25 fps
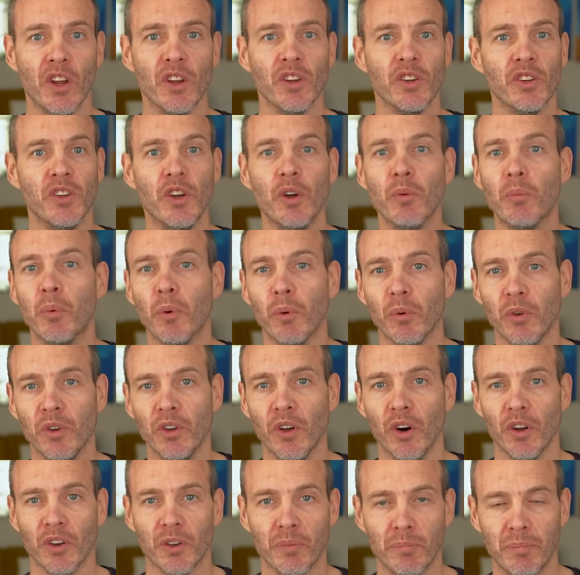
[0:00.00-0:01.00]
You will
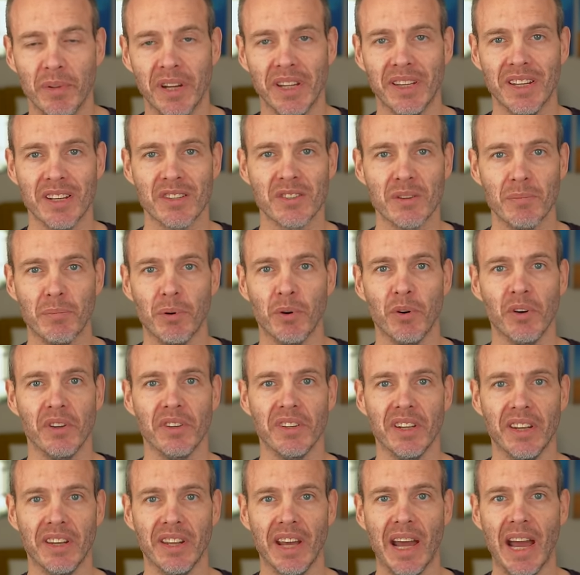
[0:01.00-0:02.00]
not be
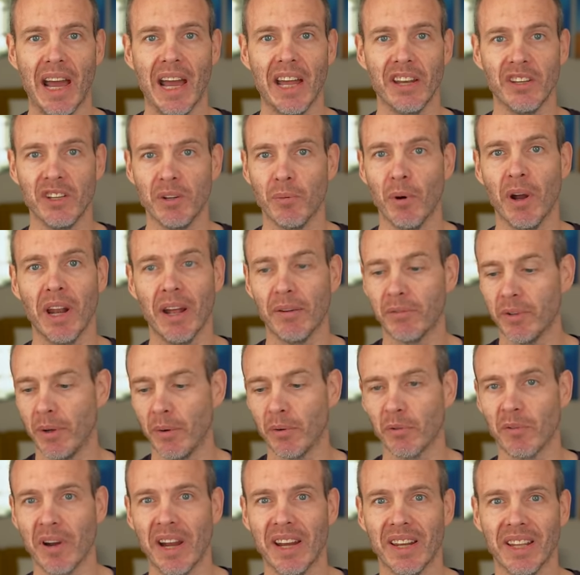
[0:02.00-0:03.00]
disappointed, and you won't have to
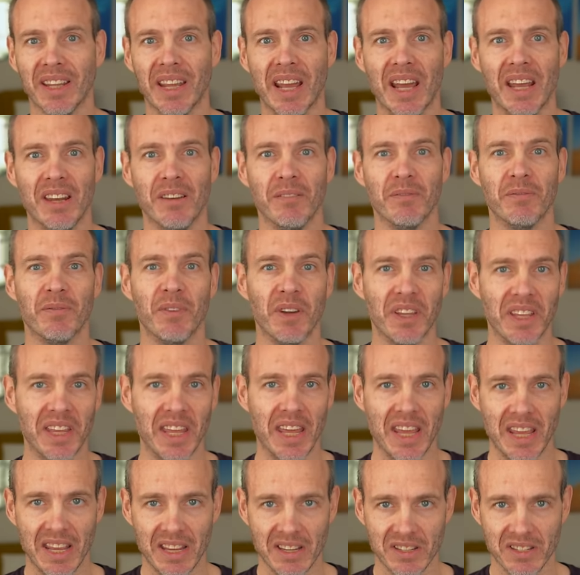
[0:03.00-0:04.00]
upgrade again for
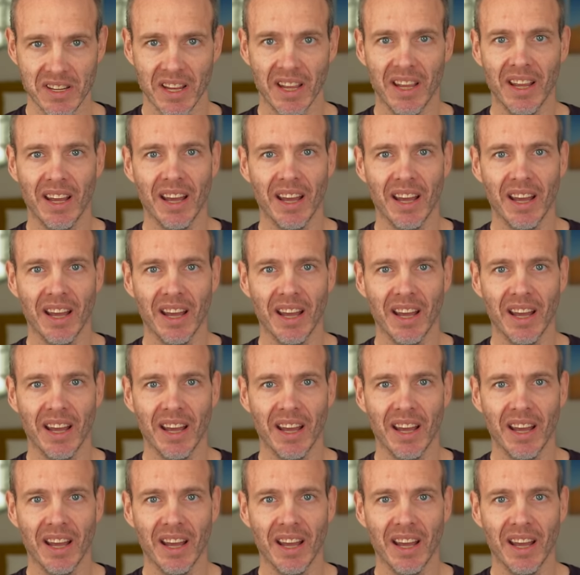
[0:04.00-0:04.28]
years,